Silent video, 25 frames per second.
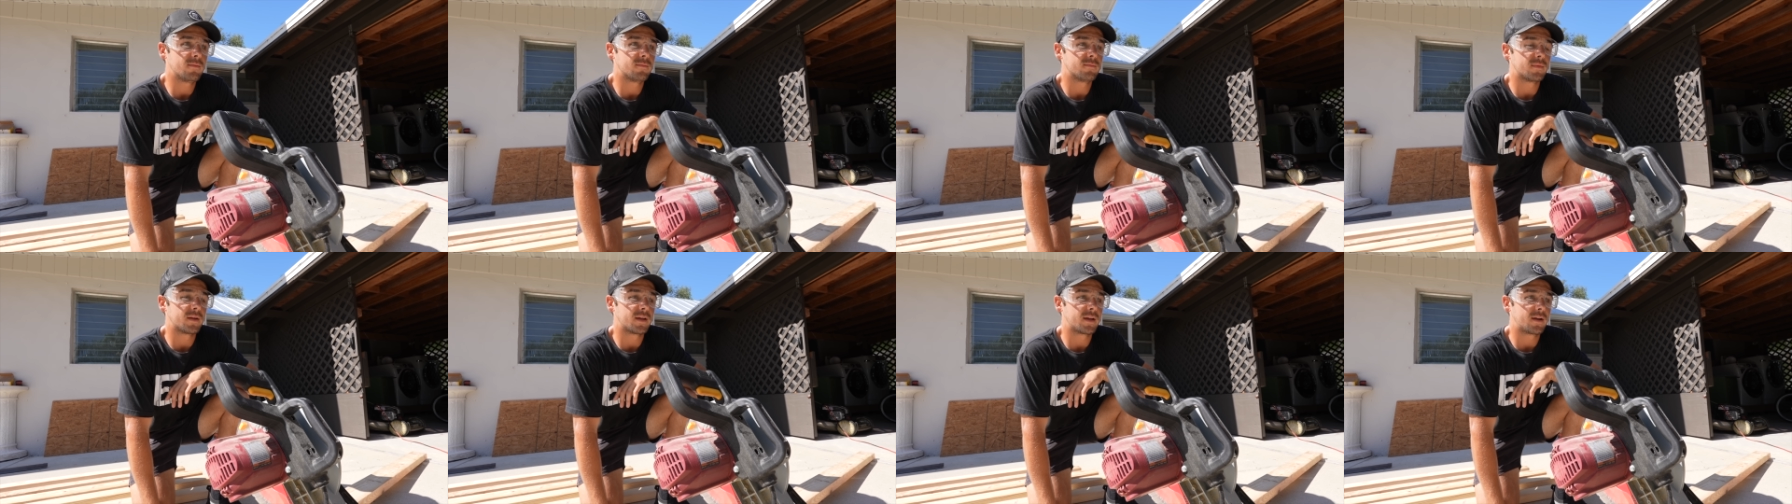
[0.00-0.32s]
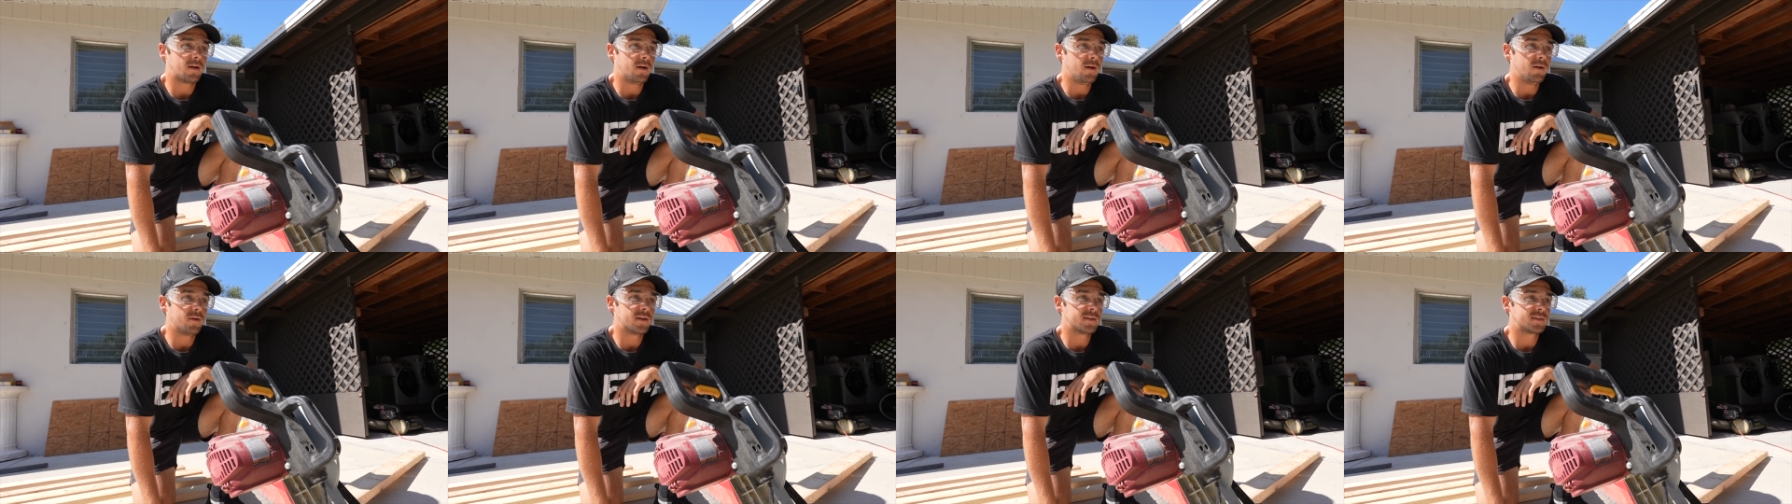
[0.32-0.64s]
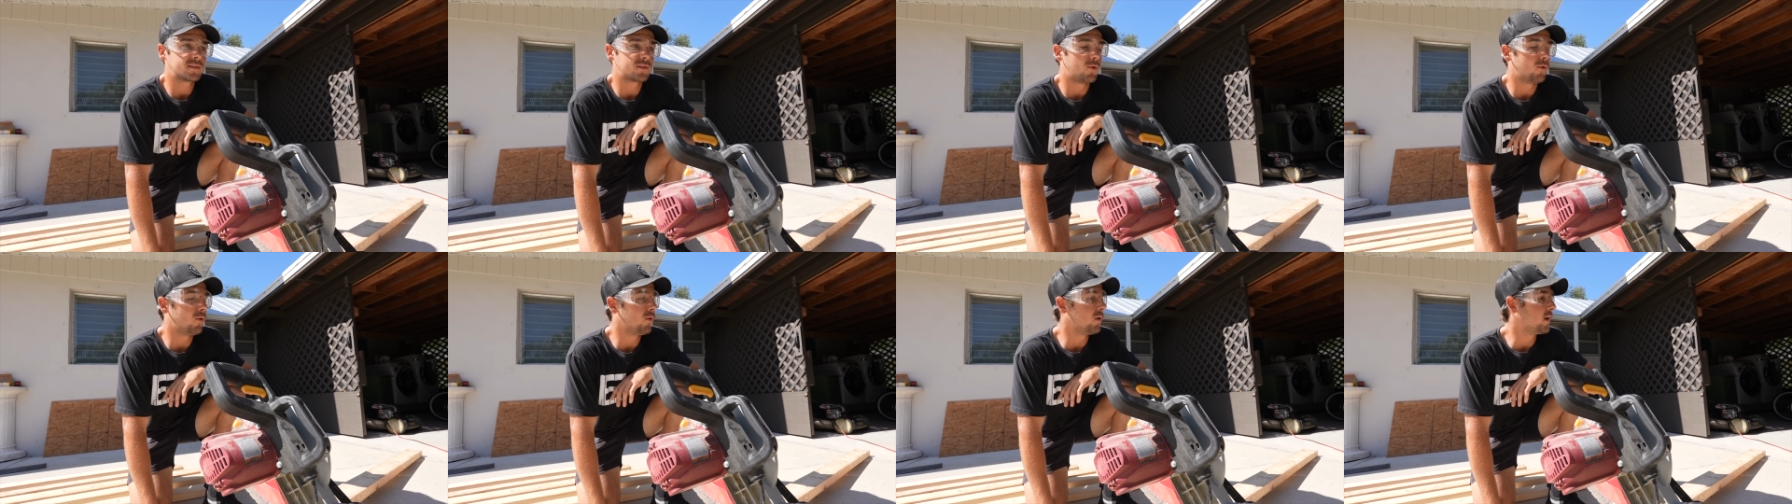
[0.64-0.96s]
I'm like, oh, that's
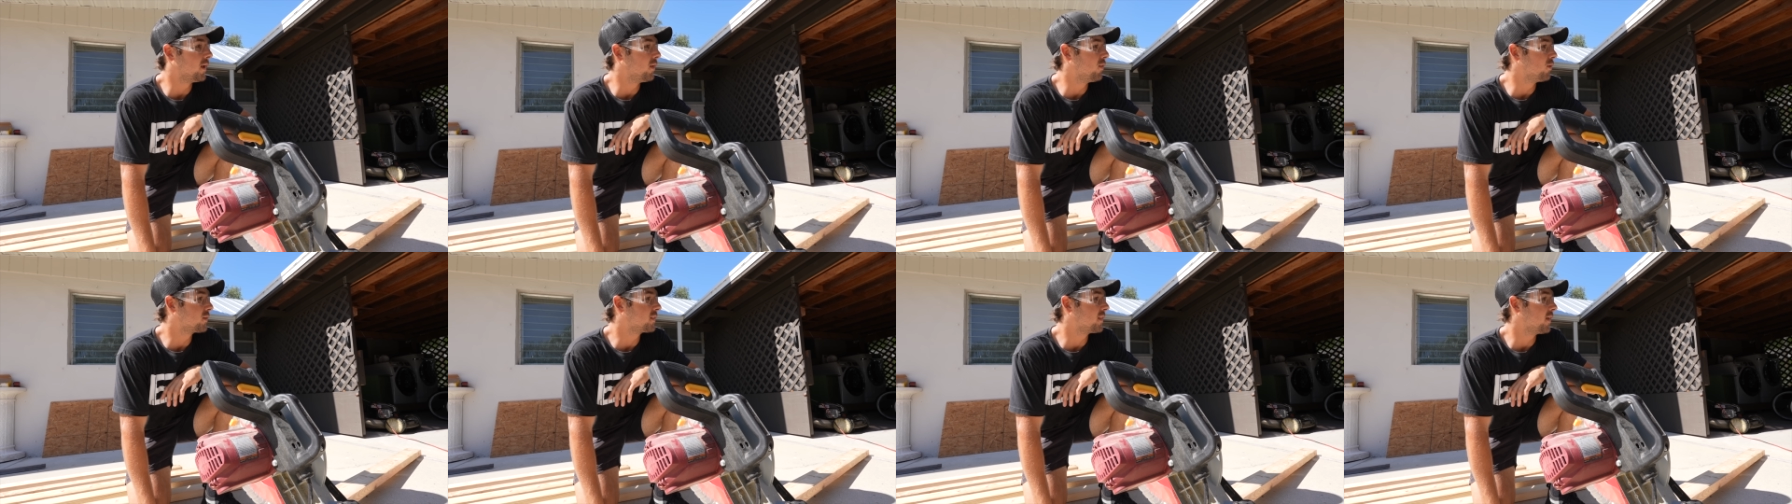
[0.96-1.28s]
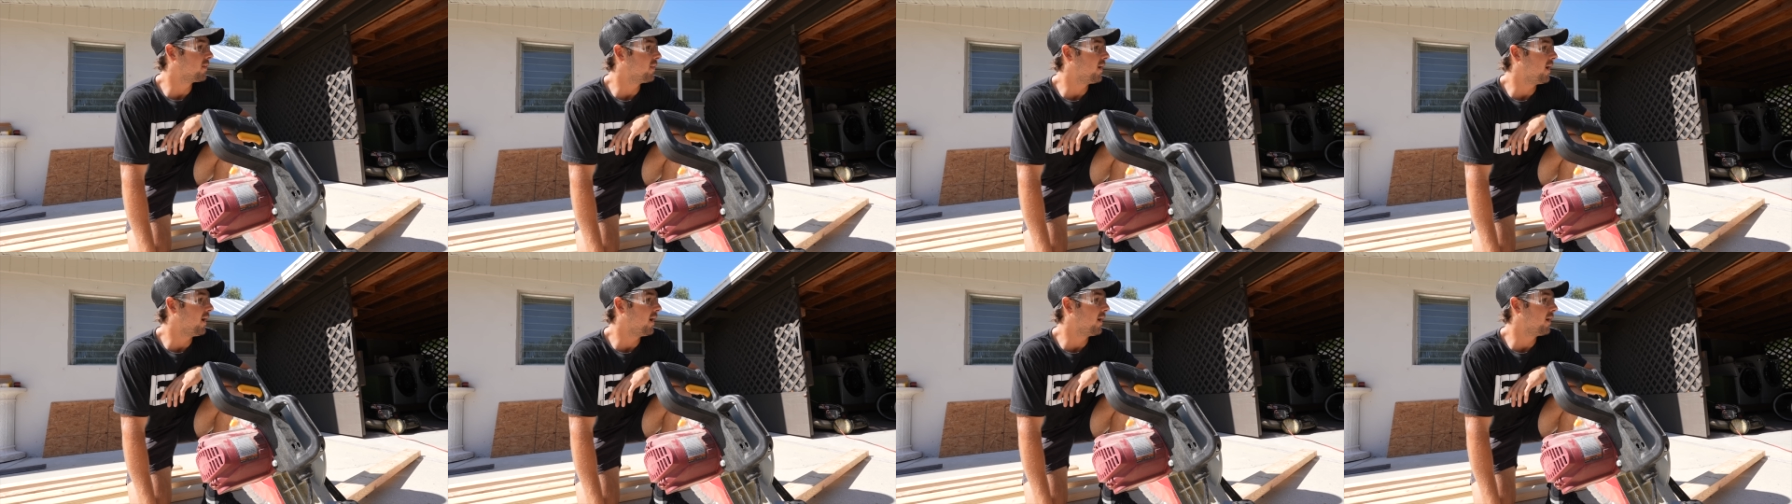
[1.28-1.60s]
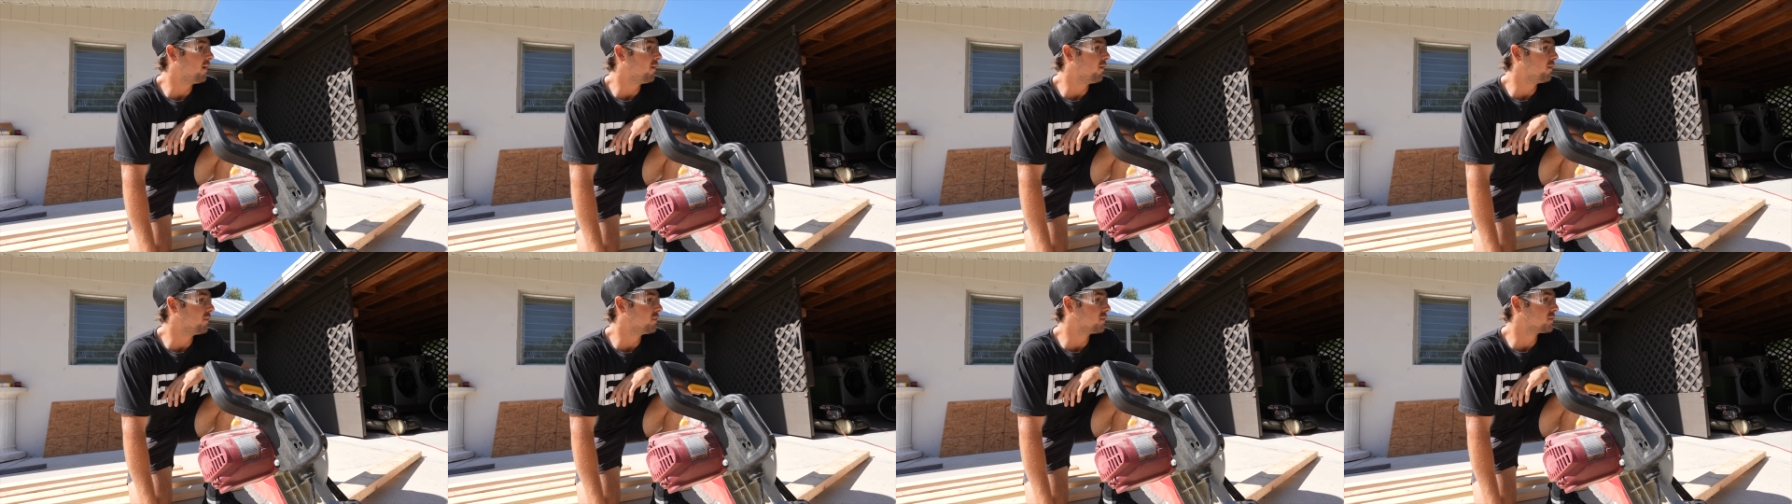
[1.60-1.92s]
cool. And I look down the
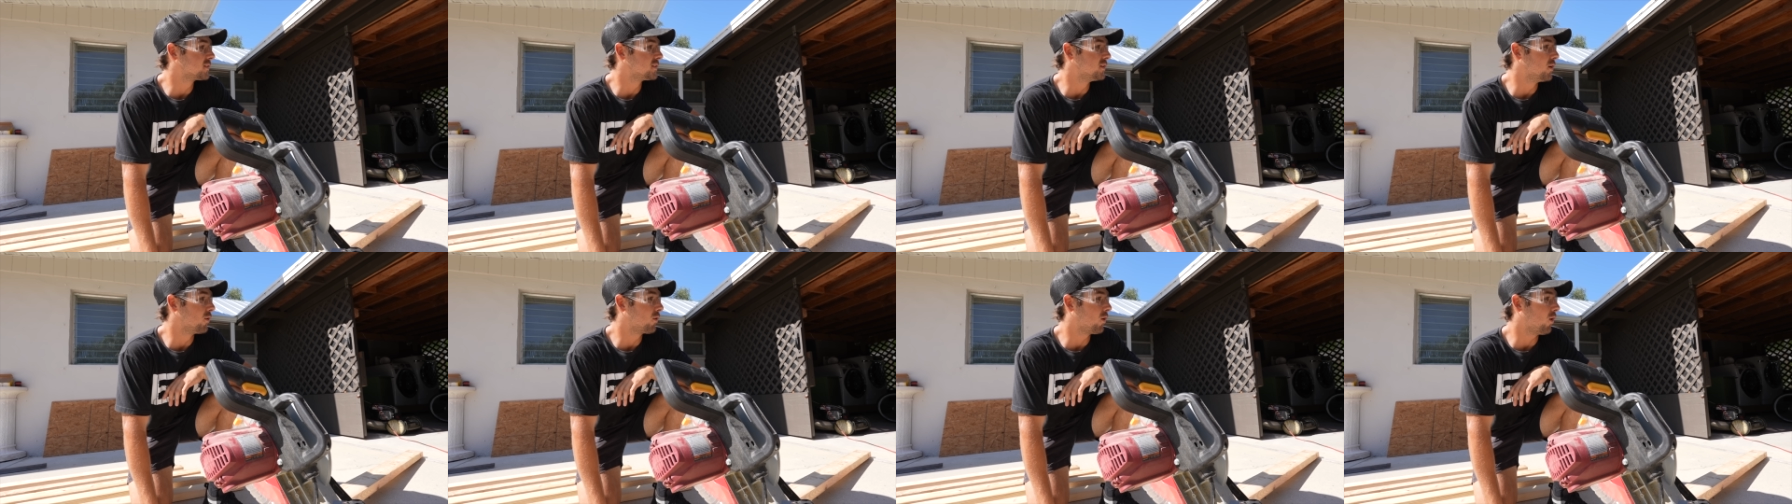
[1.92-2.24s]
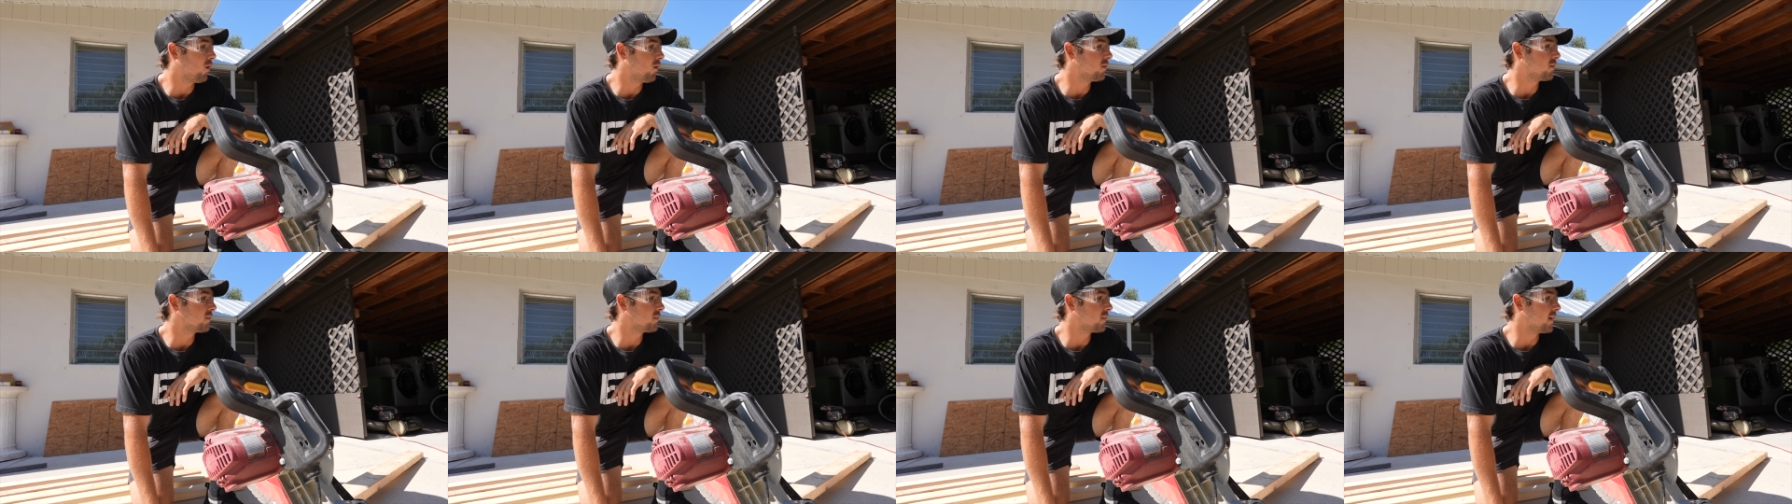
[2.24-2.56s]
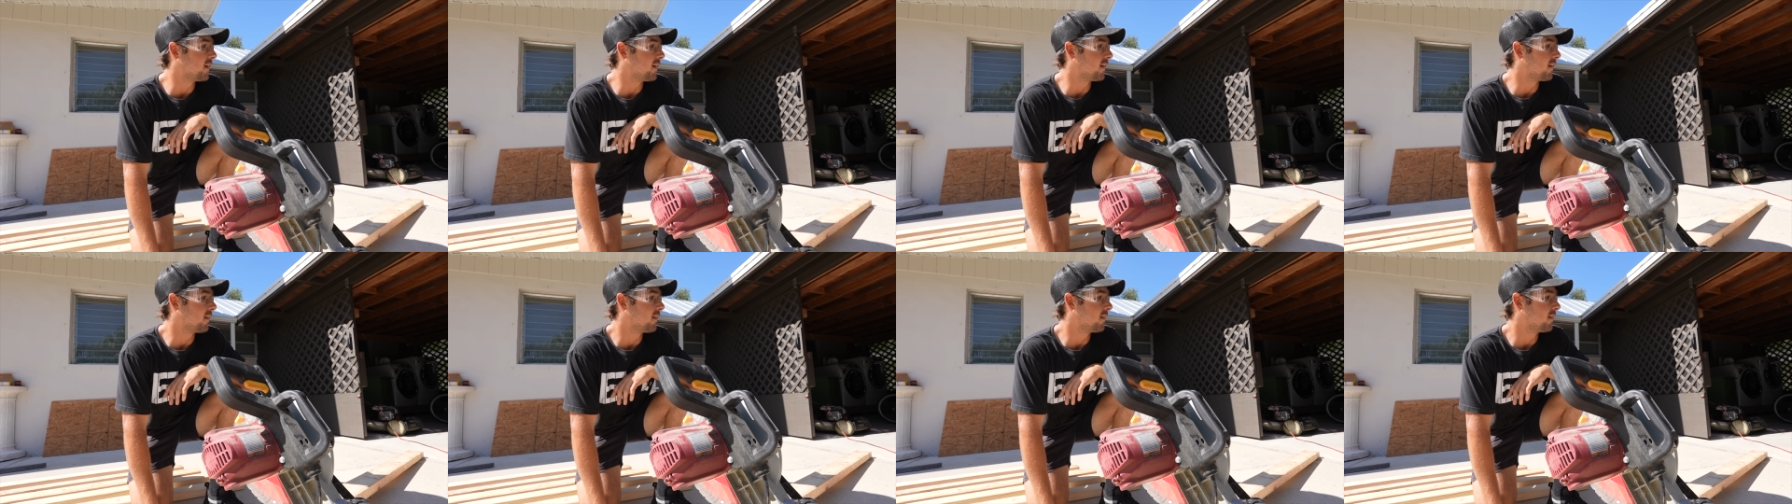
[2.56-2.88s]
aisle and there's no cart
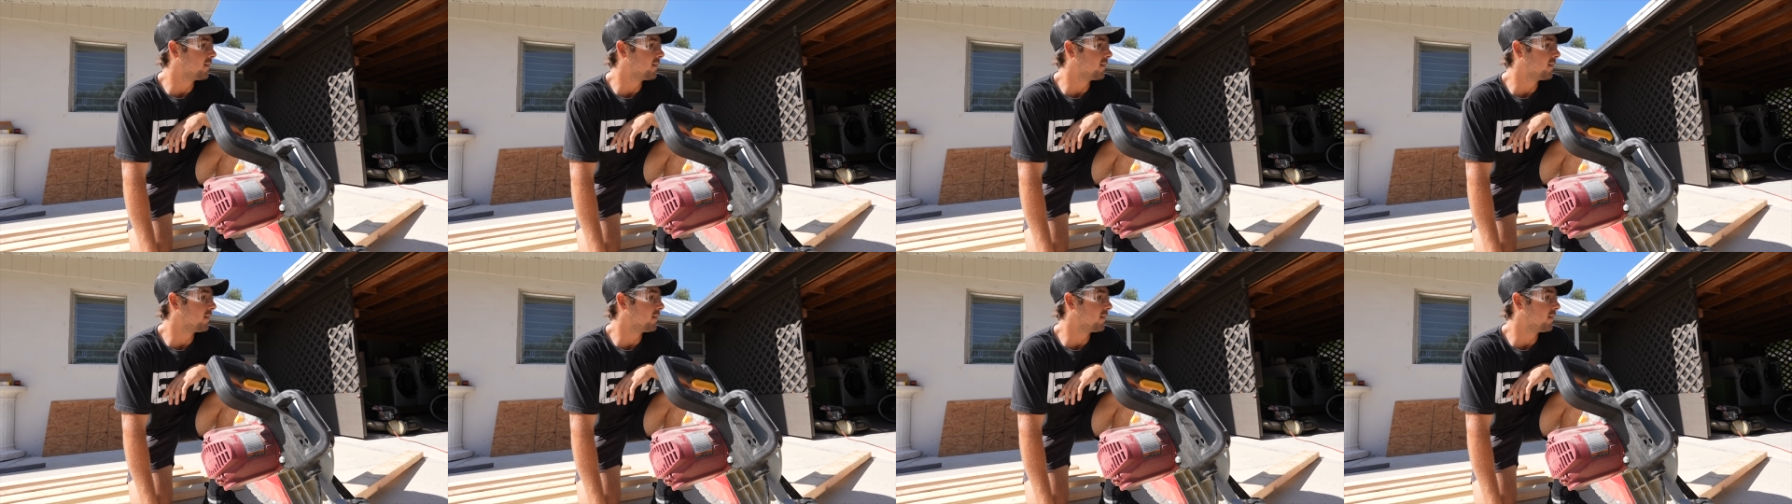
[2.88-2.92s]
there.